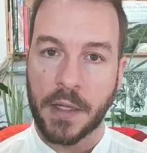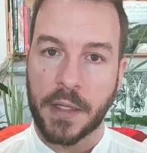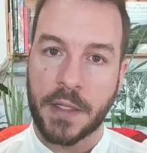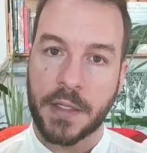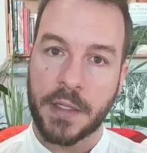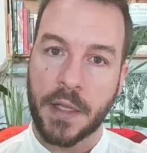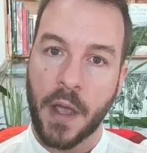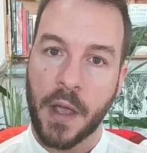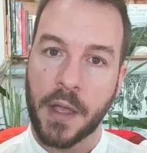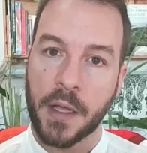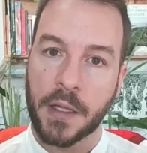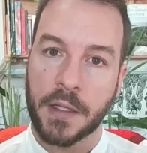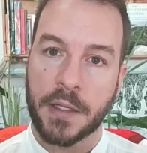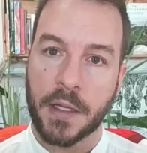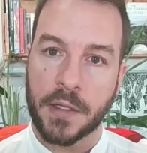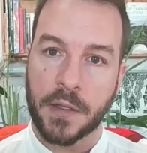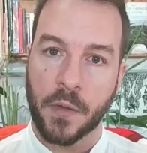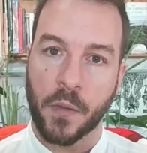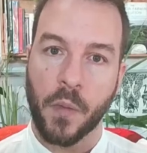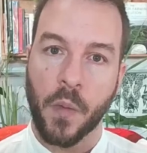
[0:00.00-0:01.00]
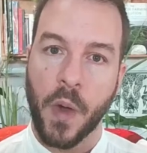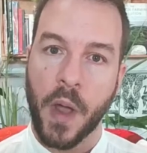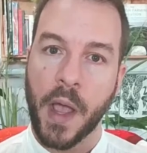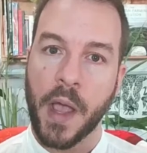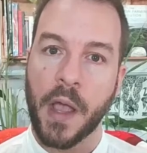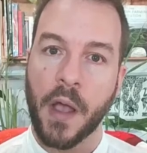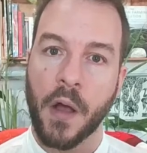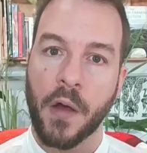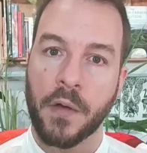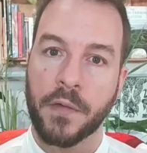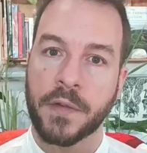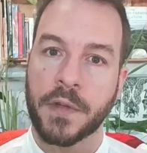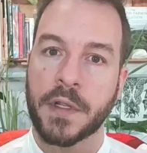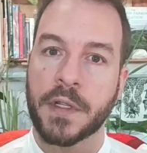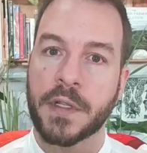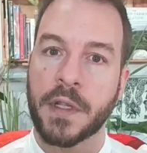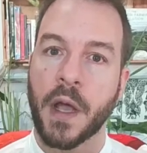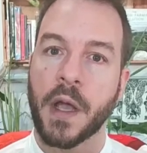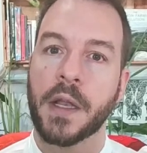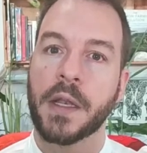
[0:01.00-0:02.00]
science, as a way of
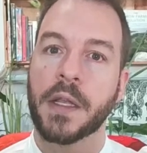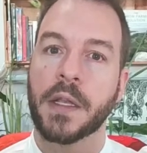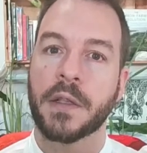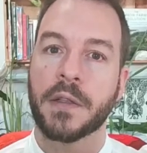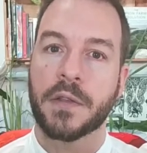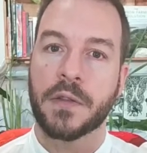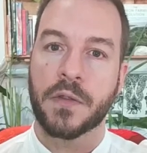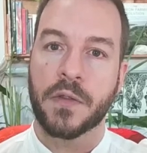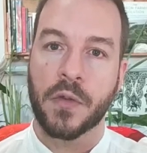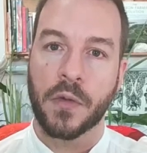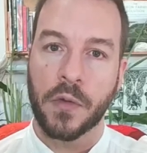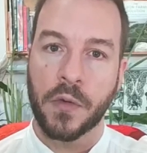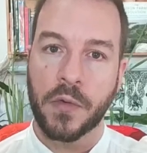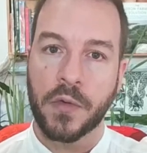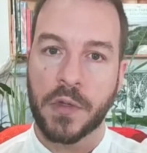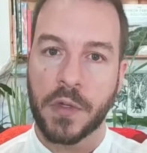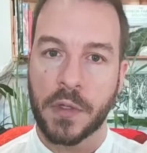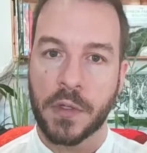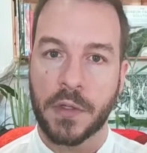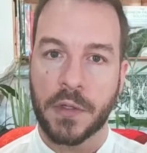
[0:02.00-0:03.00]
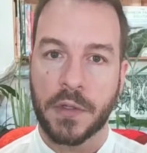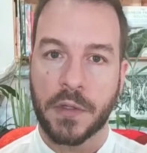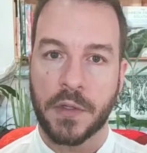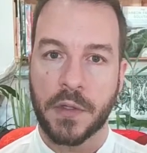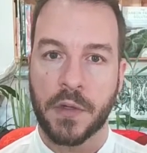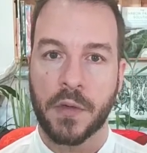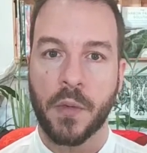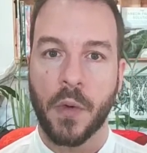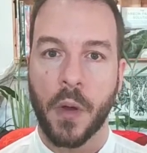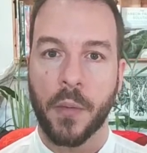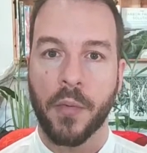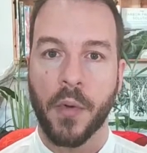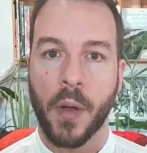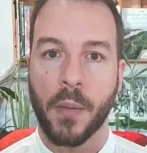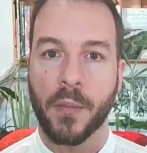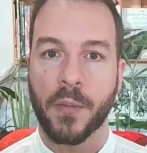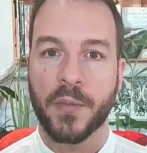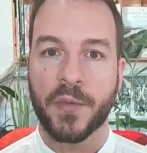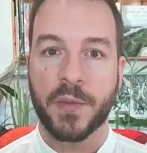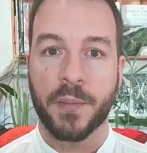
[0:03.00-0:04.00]
designing solutions to our
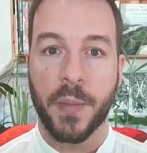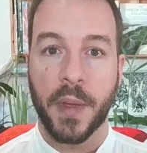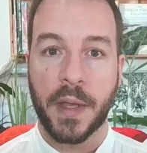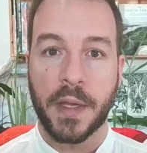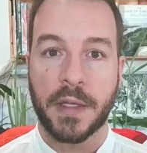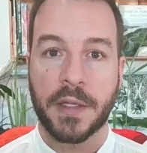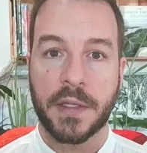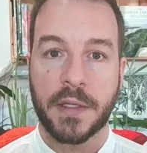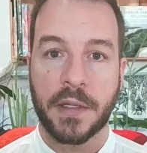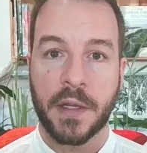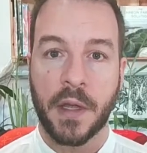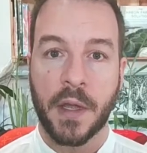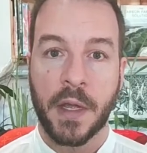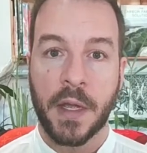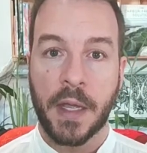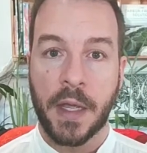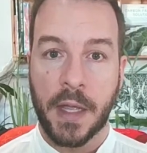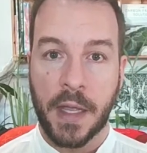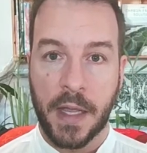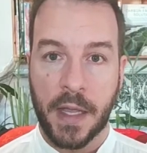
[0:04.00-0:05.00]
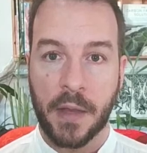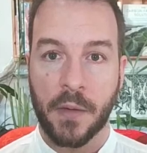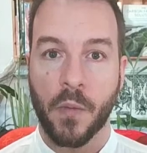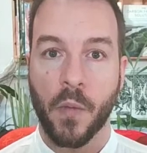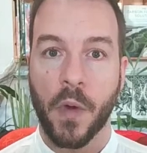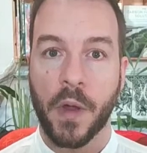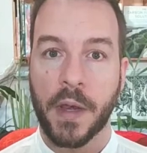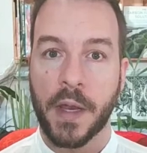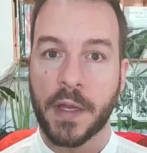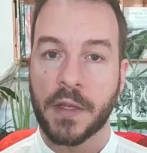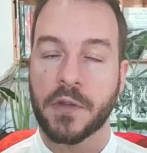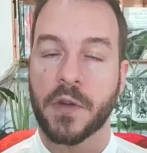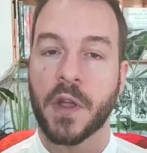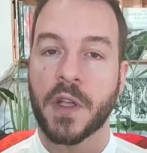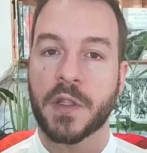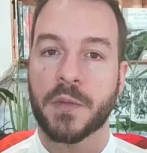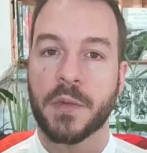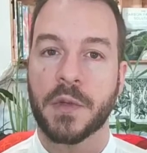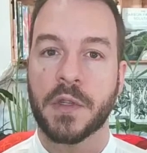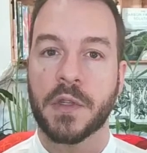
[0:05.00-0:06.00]
problems based in what nature
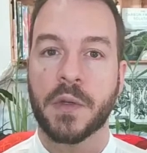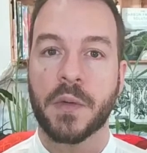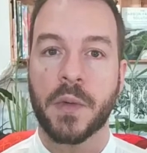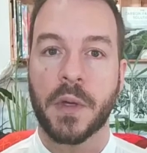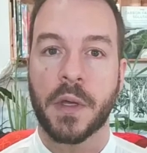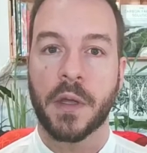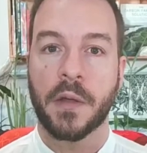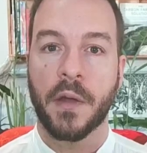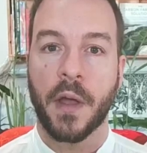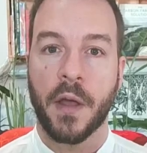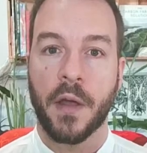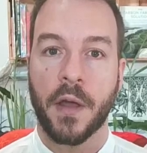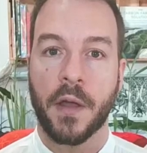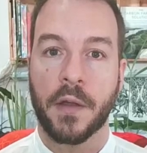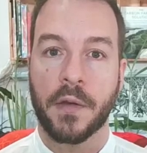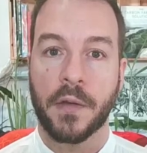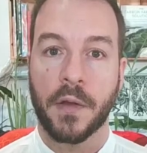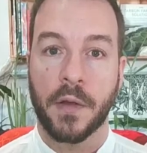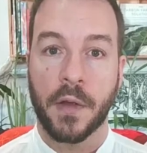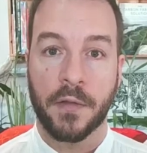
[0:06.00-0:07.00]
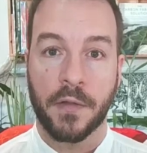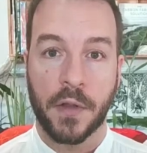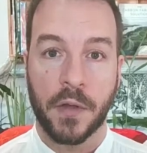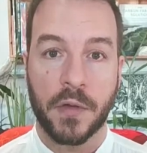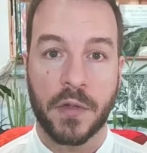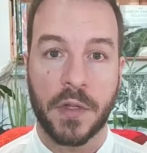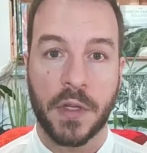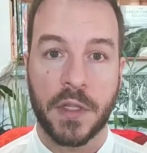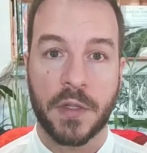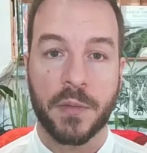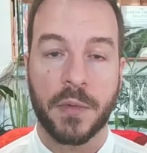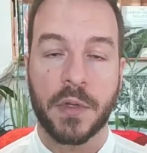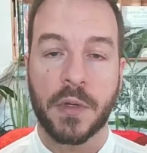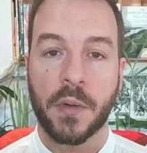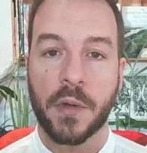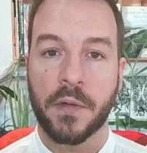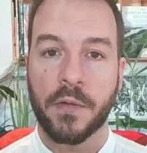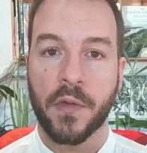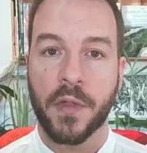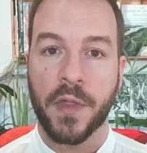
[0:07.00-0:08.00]
has been doing and evolution has been
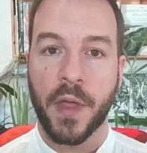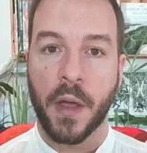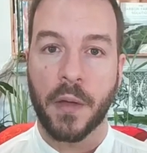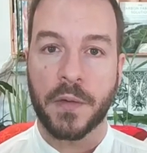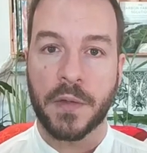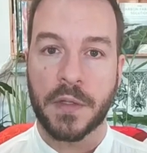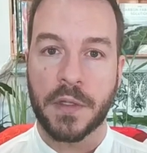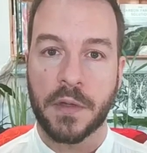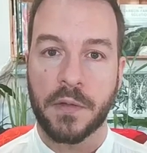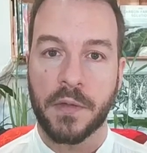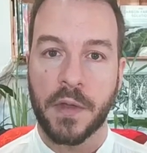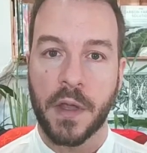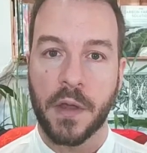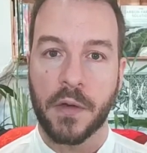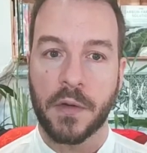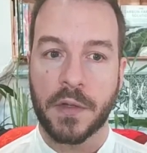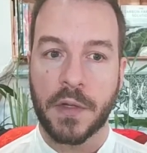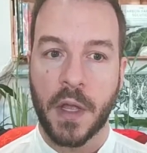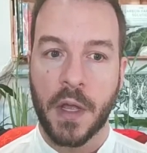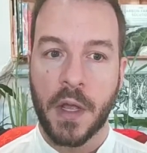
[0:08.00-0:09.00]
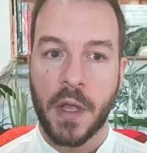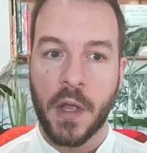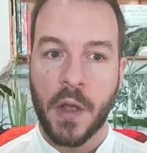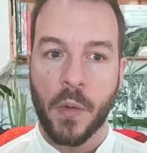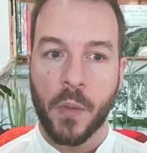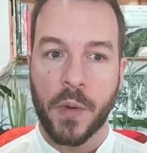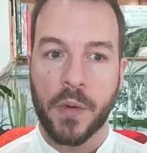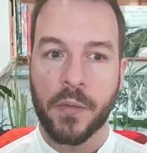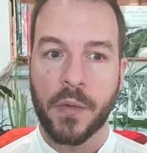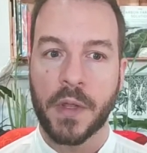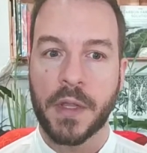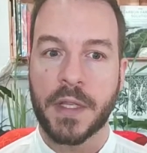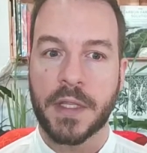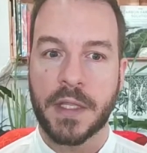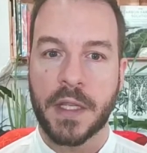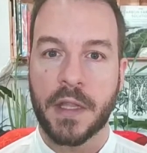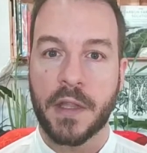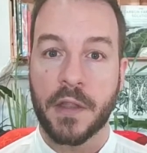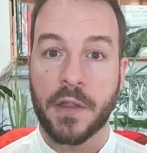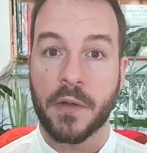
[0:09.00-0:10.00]
doing for thousands of years, we really
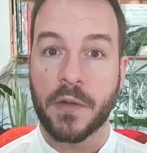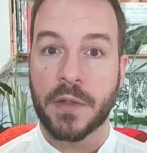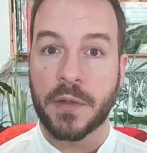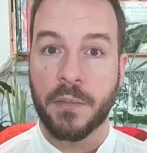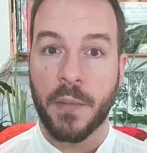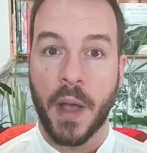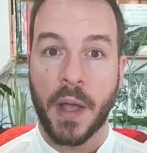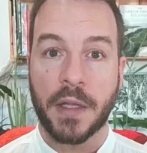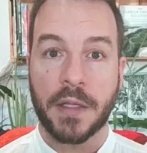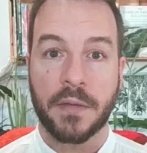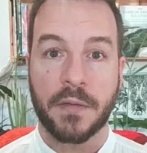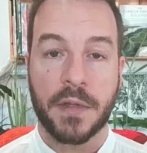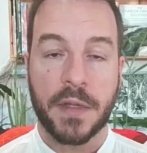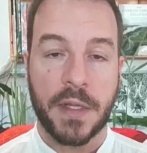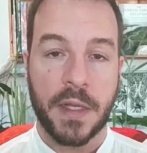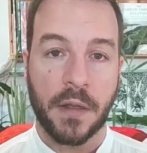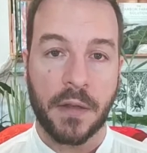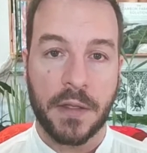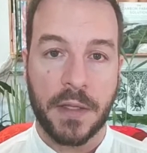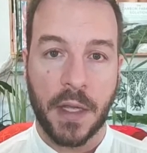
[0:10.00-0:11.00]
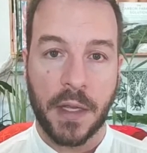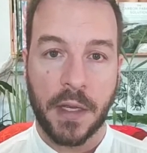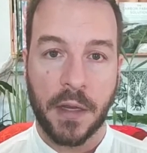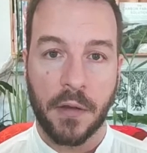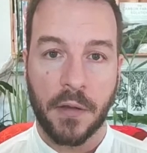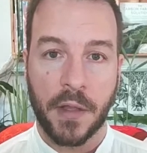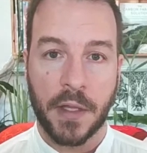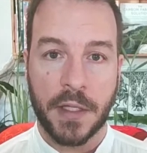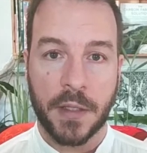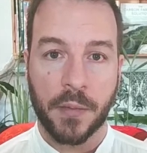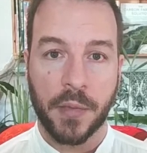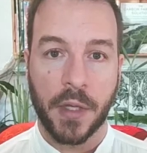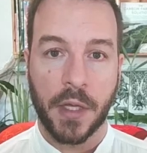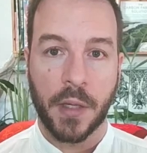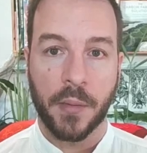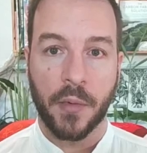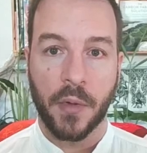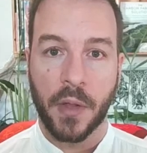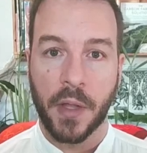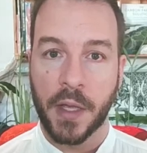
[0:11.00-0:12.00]
see that there's a massive skill set here that's
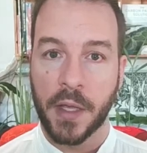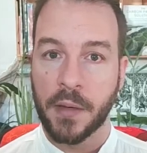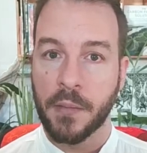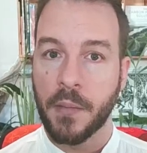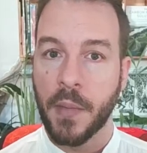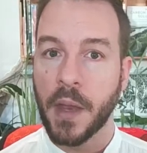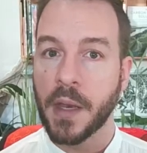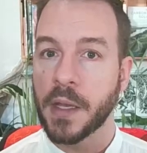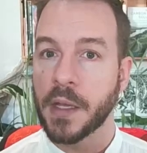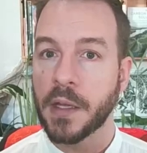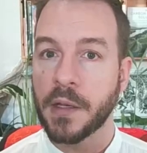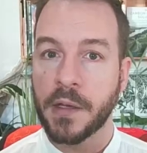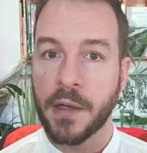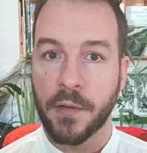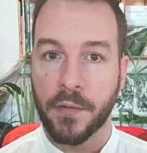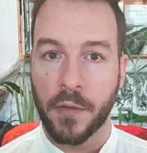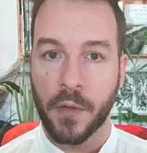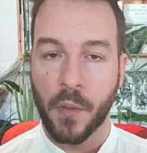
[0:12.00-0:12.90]
applicable in many different